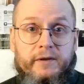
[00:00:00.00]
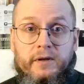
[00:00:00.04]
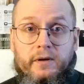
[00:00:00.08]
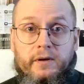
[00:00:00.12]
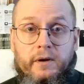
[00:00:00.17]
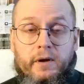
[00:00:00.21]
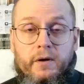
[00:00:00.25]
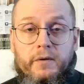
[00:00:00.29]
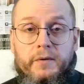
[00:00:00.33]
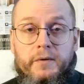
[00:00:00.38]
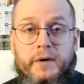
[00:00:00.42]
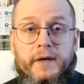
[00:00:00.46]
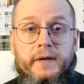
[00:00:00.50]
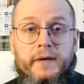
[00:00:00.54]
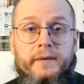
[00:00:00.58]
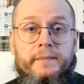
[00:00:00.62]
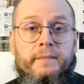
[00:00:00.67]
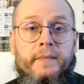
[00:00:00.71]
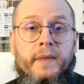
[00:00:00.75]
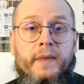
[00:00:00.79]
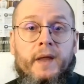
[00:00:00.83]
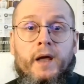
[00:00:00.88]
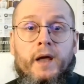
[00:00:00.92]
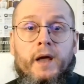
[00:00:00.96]
cloning,
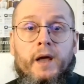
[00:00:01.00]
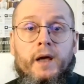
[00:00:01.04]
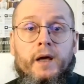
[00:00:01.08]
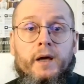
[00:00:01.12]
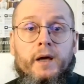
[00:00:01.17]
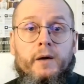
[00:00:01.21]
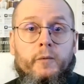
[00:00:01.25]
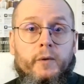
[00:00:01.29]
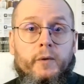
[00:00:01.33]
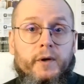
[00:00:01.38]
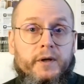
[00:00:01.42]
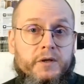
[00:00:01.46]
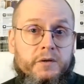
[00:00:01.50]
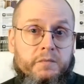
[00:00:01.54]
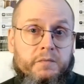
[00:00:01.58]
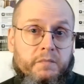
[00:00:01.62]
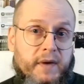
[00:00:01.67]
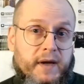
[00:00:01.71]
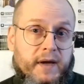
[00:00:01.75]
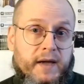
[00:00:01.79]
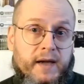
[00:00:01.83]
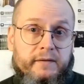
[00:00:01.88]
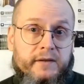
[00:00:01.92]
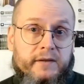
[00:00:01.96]
which
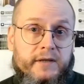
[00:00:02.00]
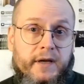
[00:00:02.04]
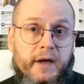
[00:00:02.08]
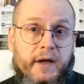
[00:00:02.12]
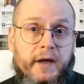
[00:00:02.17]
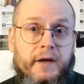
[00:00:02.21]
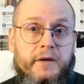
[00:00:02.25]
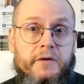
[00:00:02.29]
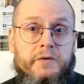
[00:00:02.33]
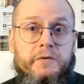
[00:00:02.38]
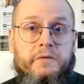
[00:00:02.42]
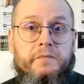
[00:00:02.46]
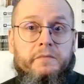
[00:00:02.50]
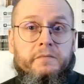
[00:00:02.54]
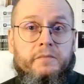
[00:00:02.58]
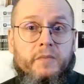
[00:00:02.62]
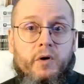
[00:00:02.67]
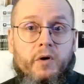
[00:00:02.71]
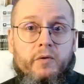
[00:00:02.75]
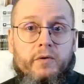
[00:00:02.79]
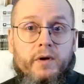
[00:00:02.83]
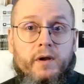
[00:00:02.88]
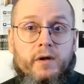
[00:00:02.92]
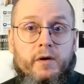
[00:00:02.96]
may have changed
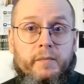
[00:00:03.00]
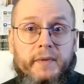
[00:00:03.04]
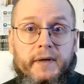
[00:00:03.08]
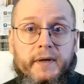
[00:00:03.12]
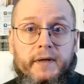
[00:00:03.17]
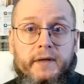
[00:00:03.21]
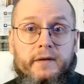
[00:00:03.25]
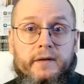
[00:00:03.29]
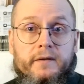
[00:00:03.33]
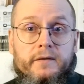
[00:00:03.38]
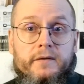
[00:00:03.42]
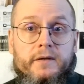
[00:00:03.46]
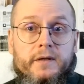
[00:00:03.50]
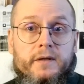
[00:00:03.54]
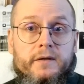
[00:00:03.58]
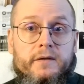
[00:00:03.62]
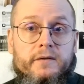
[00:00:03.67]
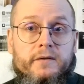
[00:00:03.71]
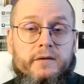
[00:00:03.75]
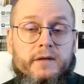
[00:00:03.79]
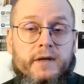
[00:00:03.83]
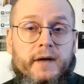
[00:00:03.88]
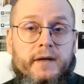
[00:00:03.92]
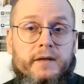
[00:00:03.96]
moral opinions in
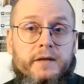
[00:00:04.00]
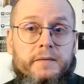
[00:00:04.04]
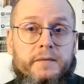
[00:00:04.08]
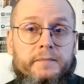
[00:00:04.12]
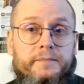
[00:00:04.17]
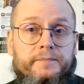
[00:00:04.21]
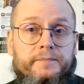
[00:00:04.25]
society.